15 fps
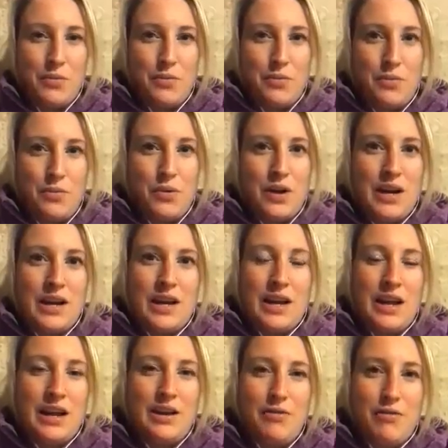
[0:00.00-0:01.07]
what I
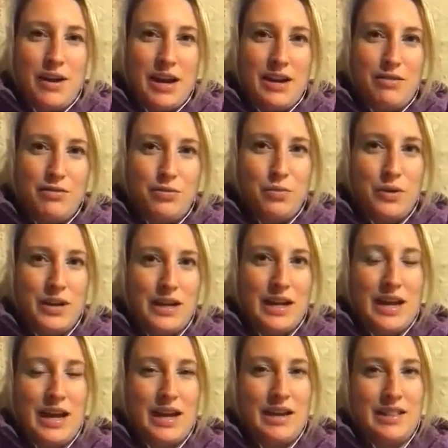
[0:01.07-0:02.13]
can around what I
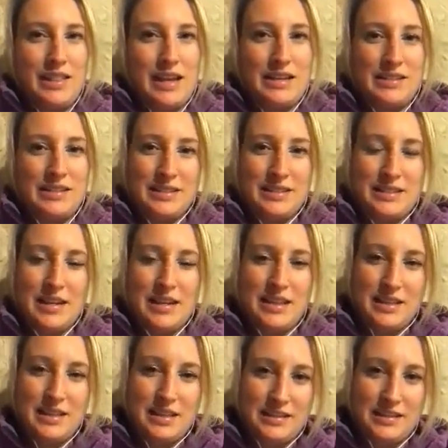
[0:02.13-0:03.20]
can. And I
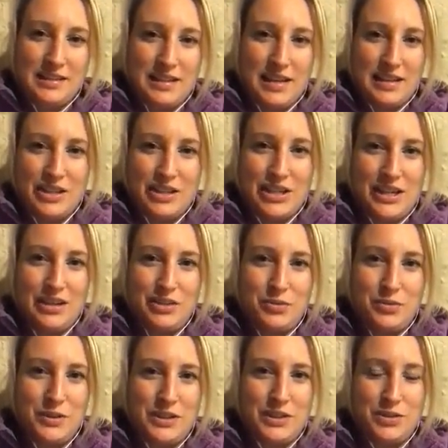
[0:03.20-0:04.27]
think that's the other challenge,
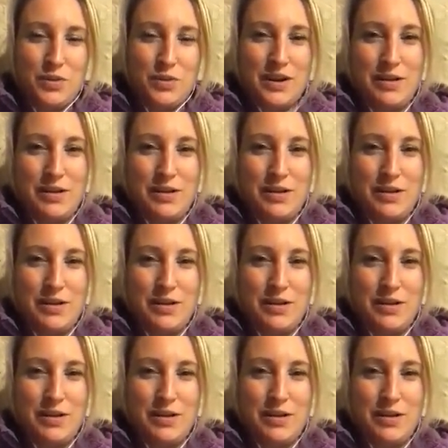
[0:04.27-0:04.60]
which is why I'm